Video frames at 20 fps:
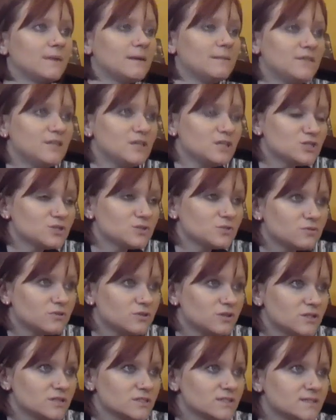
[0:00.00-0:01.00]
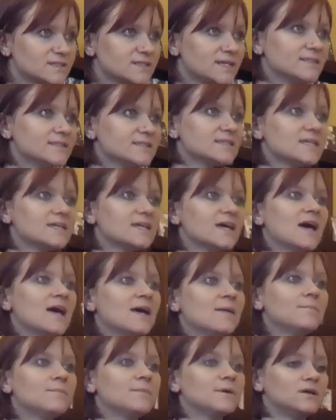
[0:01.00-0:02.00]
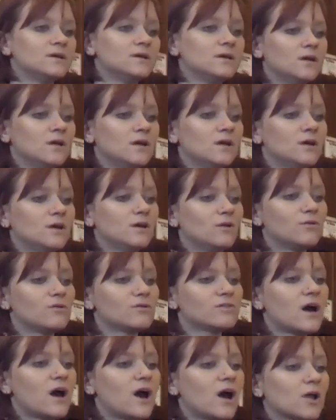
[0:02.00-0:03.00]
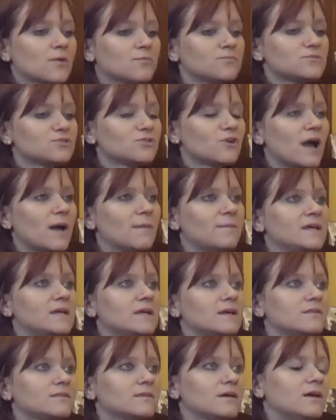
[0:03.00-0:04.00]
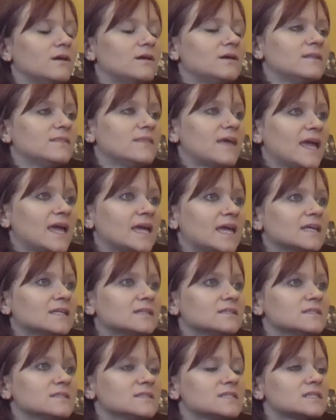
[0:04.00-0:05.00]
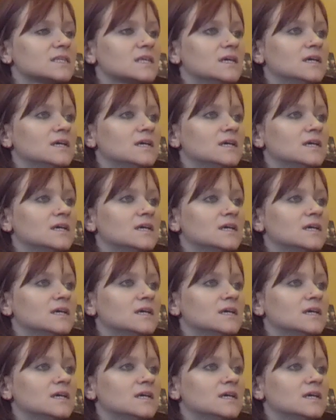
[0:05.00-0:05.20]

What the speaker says: Maybe the shoulders are tensing up or the arms grabbing on the hands.